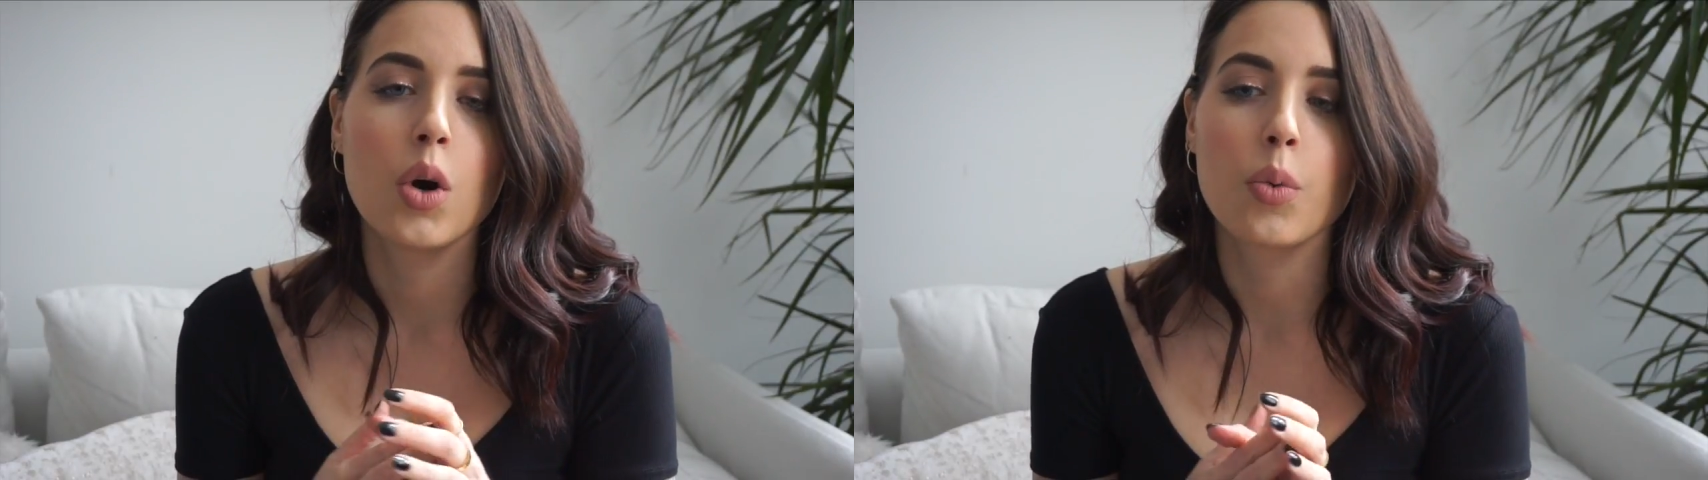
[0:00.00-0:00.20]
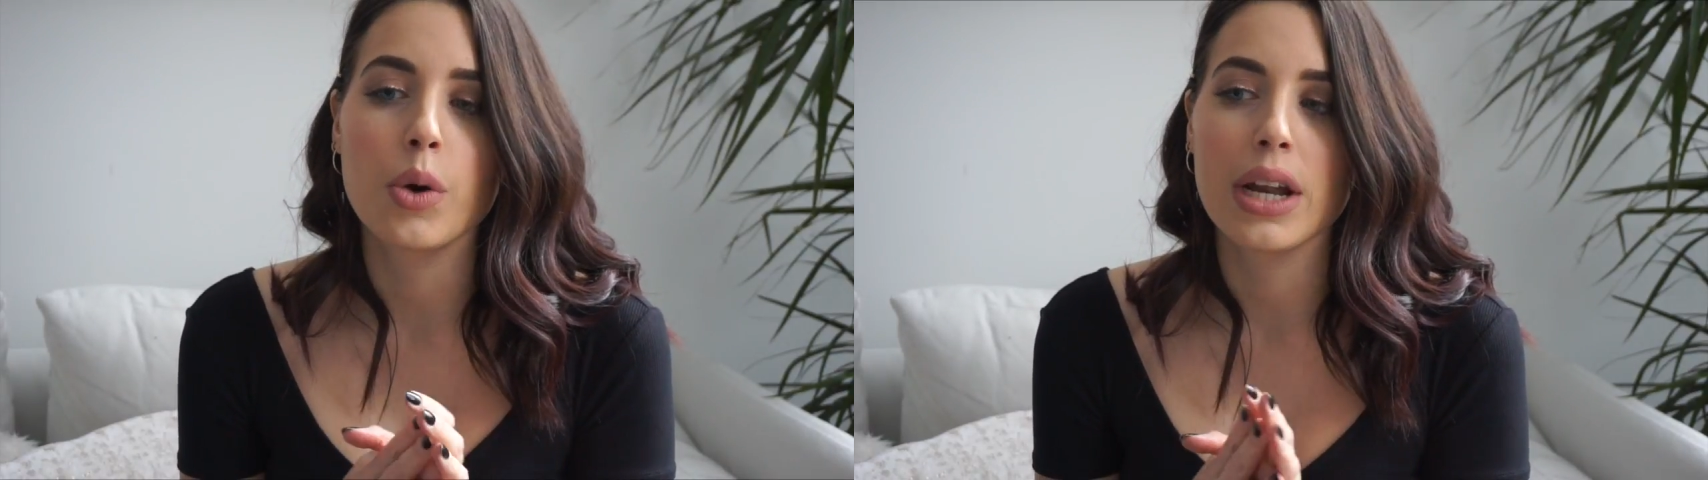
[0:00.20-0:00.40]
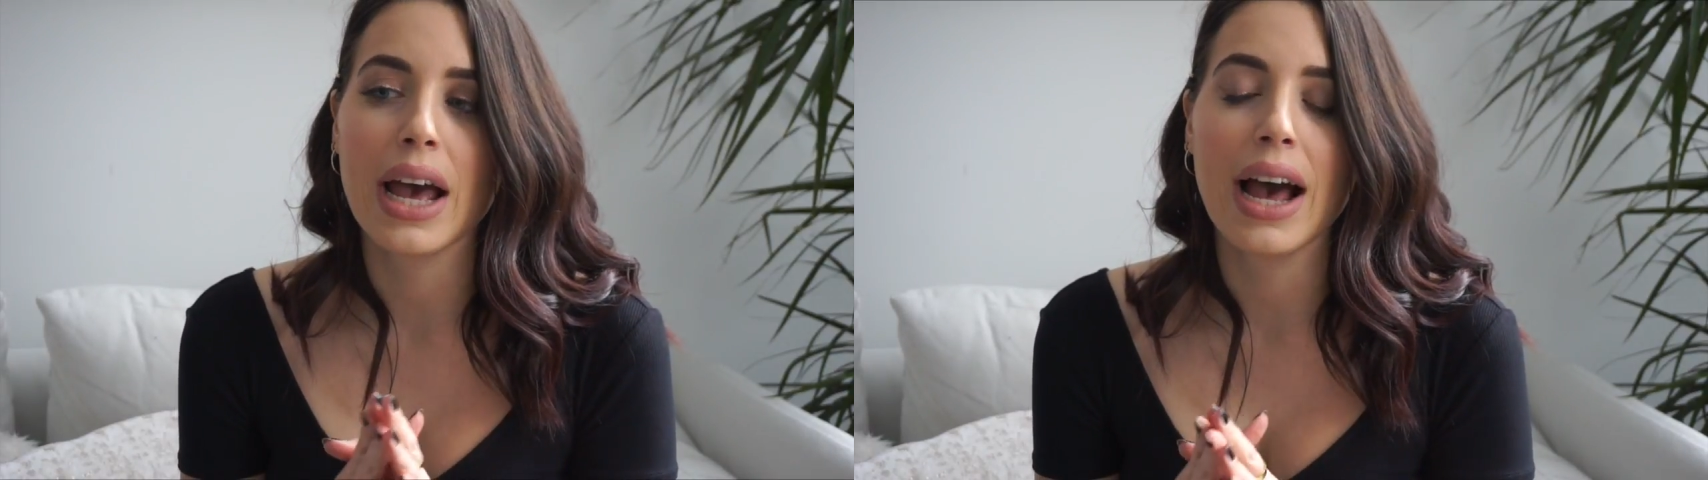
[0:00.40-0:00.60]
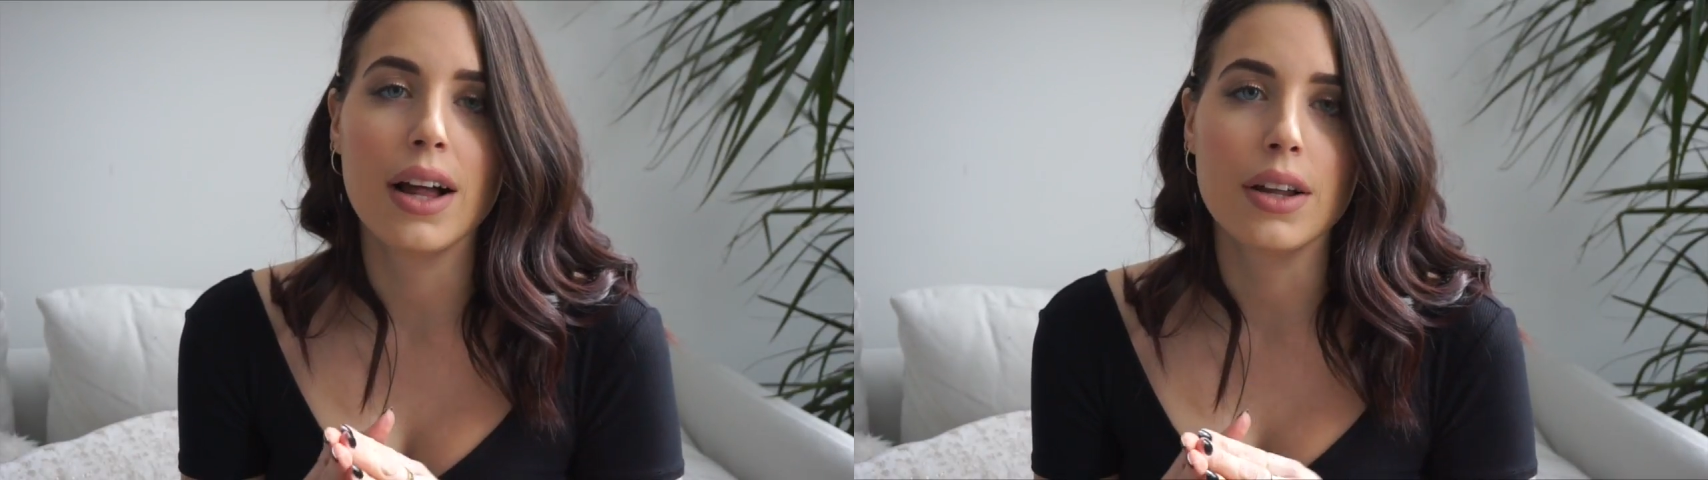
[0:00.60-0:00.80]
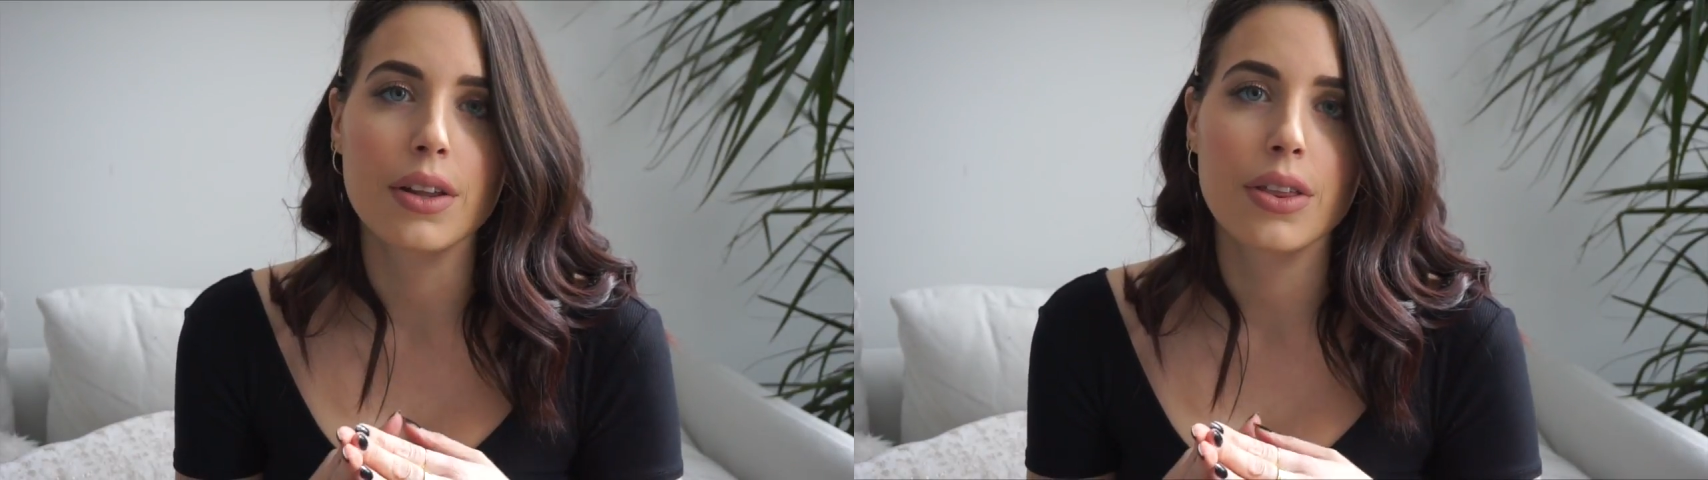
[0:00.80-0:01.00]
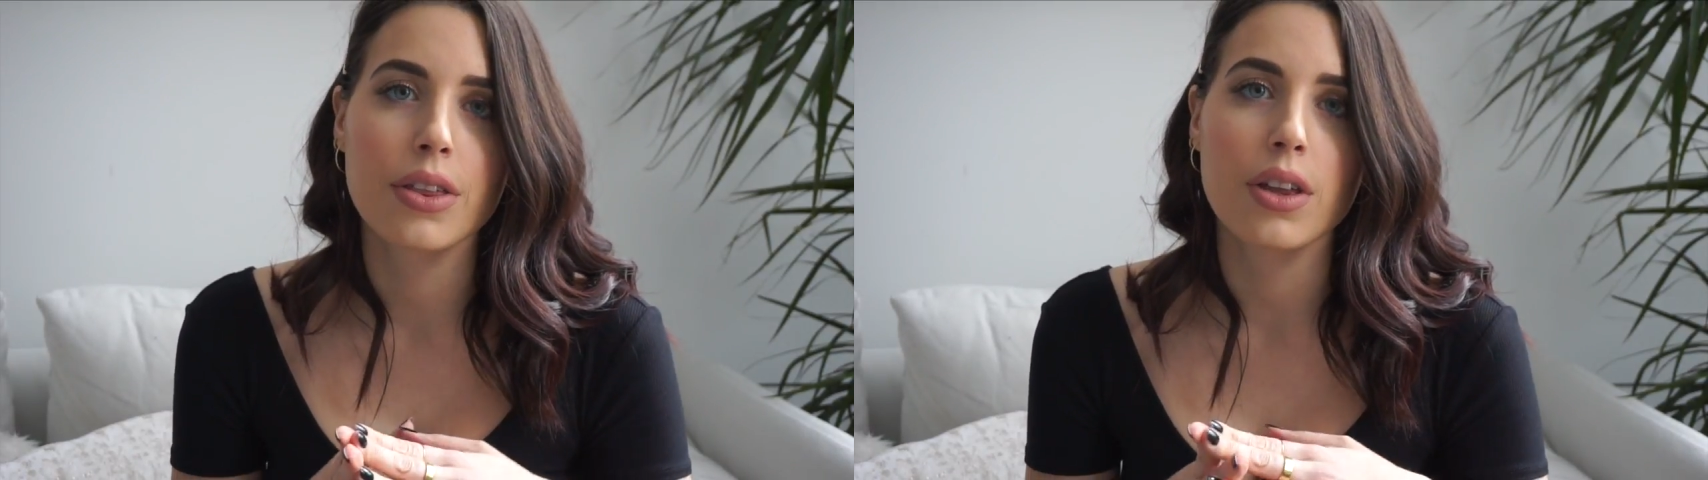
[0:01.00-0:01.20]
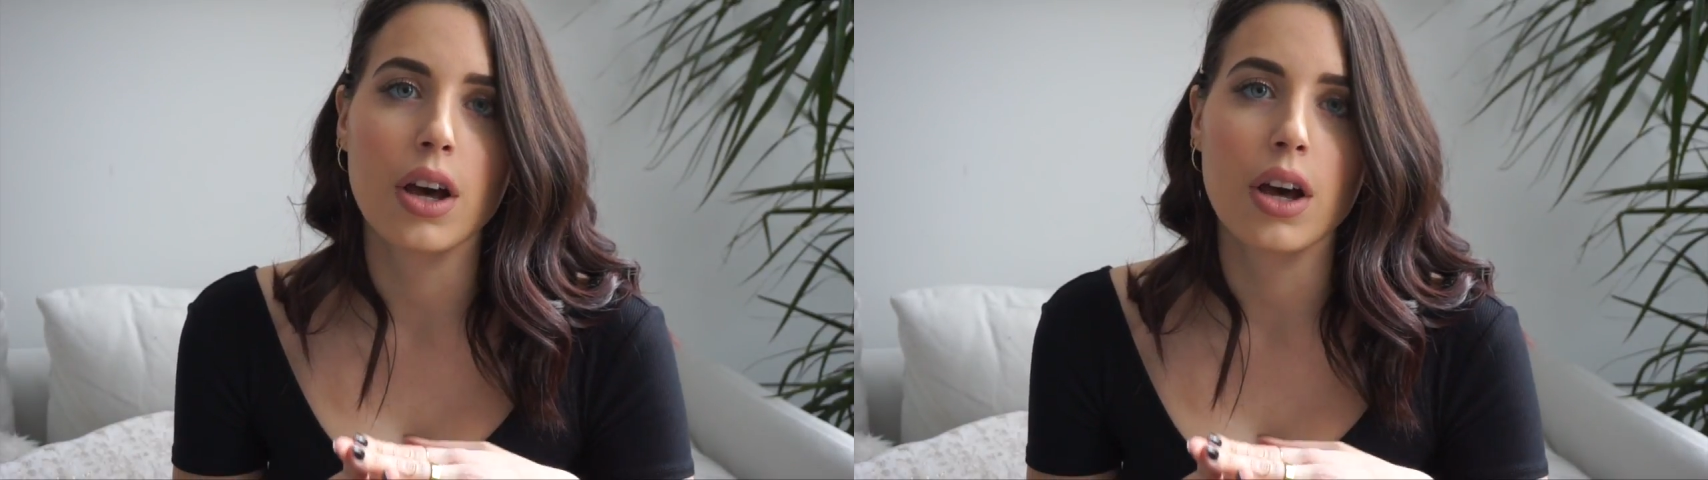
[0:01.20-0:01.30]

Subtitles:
Wood Health,